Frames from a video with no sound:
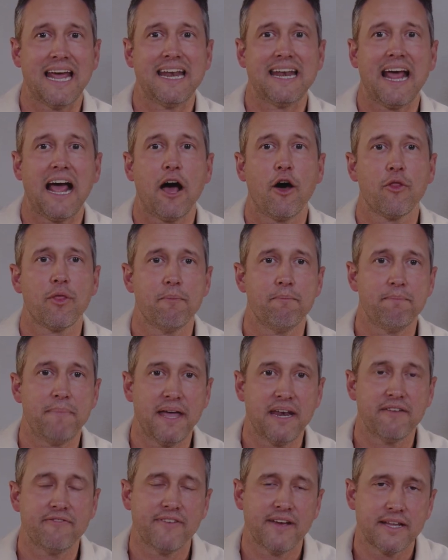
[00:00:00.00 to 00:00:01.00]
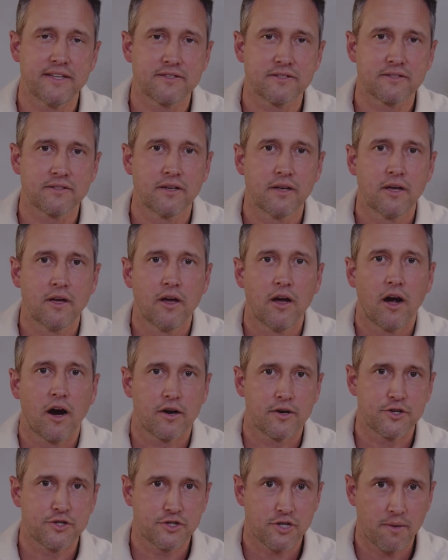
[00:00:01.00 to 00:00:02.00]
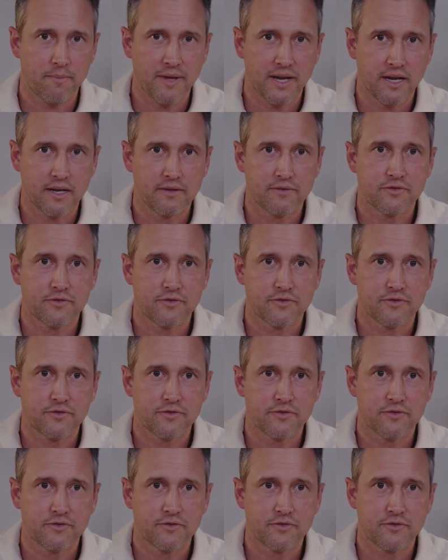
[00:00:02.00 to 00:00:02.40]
and how the benefits are distributed.